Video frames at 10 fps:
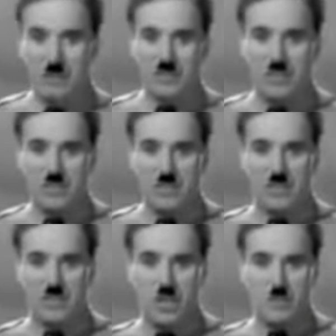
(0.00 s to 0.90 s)
In the
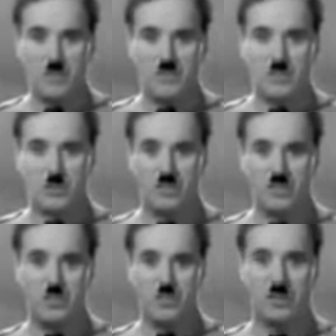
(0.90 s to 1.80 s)
17th chapter of St. Luke
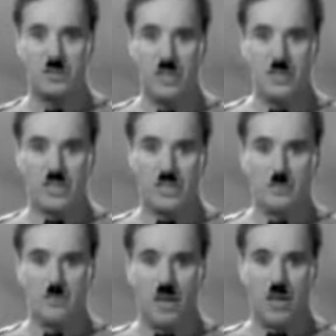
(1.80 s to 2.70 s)
it is written, the
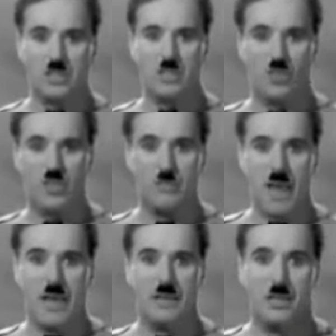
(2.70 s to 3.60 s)
kingdom of God is within
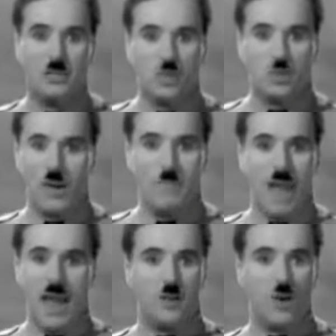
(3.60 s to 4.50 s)
man, not one
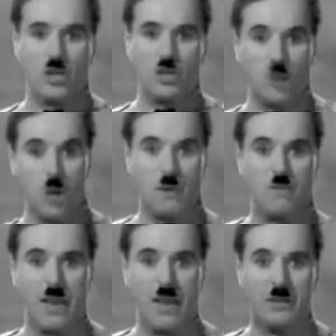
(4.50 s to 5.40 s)
man nor a group
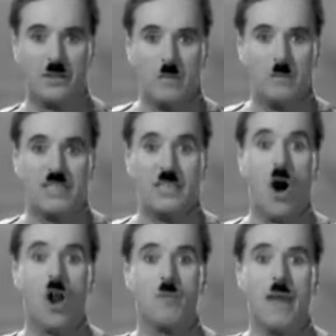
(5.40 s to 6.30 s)
of men, but in
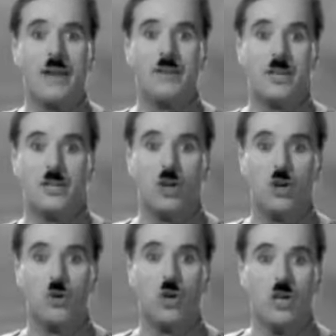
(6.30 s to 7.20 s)
all men, in
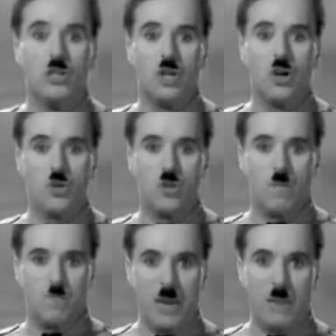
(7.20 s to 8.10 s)
you. You, the
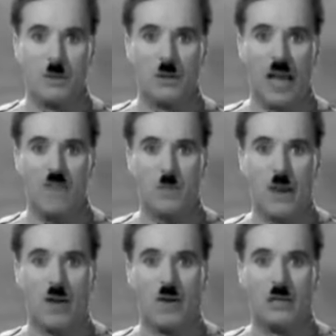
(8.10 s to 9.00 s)
people, have the
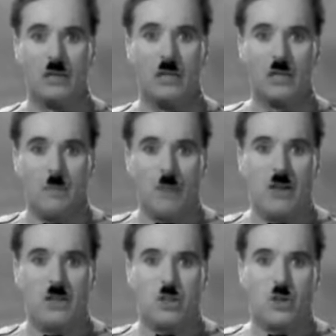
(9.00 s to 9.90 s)
power. The
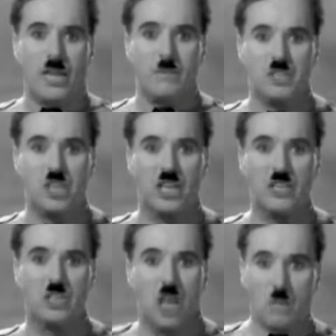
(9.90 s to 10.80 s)
power to create
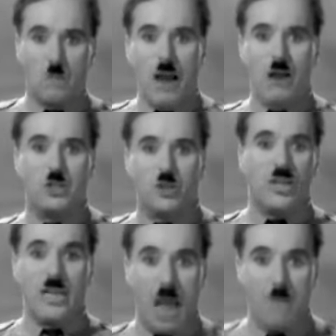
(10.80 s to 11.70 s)
machines, the power to
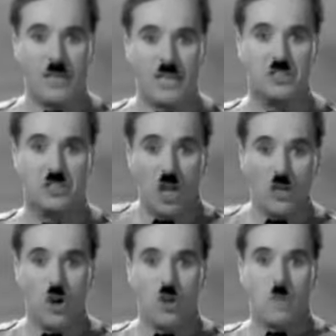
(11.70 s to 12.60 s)
create happiness.
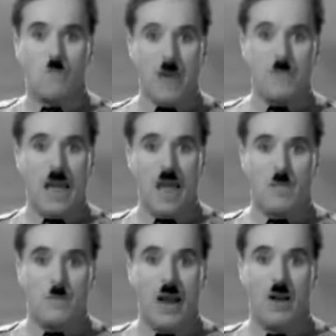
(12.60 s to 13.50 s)
You, the people,
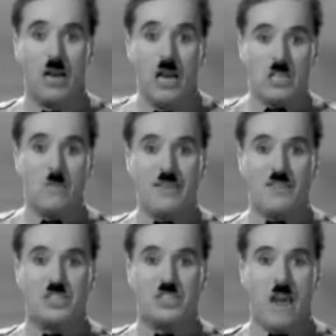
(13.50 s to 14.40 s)
have the power to
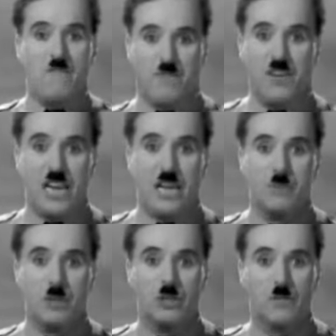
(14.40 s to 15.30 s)
make this life free
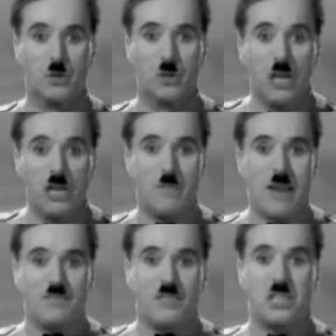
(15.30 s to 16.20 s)
and beautiful, to
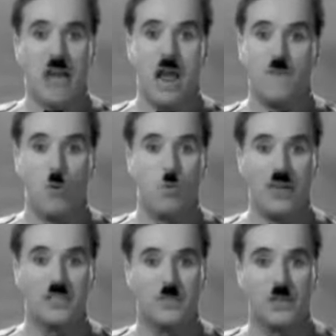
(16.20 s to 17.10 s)
make this life a
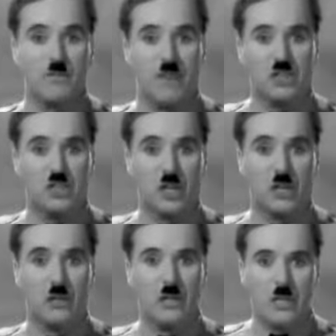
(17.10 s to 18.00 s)
wonderful
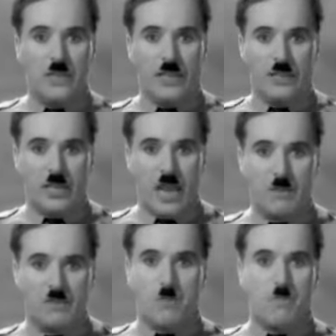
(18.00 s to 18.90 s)
adventure. Then in the
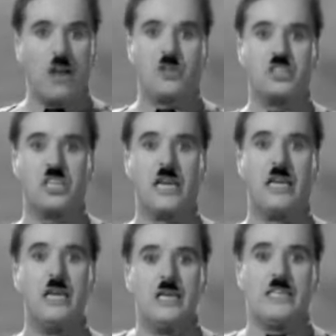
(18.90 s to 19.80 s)
name of
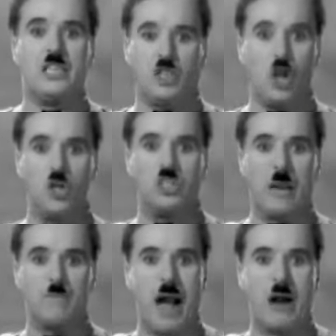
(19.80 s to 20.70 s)
democracy, let us use
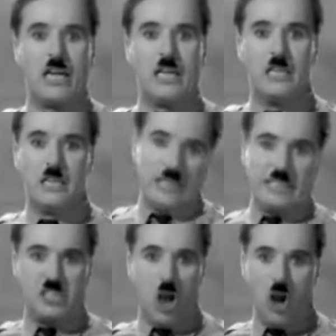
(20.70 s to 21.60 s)
that power.
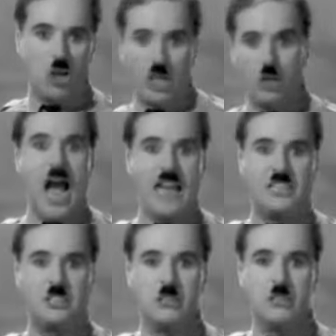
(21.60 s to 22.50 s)
Let us all unite.